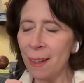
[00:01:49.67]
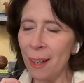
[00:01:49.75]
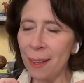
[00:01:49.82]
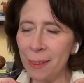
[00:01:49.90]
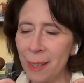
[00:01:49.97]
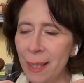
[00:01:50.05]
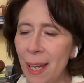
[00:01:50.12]

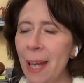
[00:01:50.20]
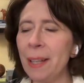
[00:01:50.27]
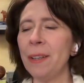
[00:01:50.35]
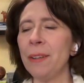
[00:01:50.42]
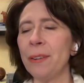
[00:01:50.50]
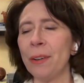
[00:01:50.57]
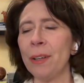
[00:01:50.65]
and the
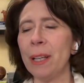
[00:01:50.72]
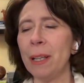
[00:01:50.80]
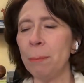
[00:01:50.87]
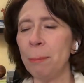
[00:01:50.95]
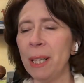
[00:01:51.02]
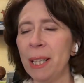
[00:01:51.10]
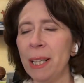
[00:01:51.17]
editor
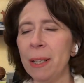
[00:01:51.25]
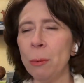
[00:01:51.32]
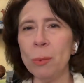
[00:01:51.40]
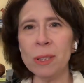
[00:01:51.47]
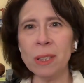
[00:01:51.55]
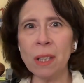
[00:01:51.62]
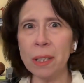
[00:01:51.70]
in me
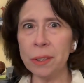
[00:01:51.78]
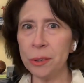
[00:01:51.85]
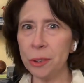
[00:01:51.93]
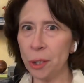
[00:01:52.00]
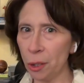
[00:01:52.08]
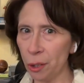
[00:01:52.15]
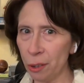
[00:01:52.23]
was
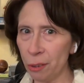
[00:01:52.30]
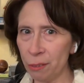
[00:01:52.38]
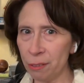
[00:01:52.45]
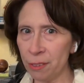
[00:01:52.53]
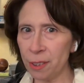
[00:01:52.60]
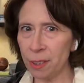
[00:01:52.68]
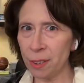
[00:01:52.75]

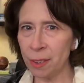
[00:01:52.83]
unnerved.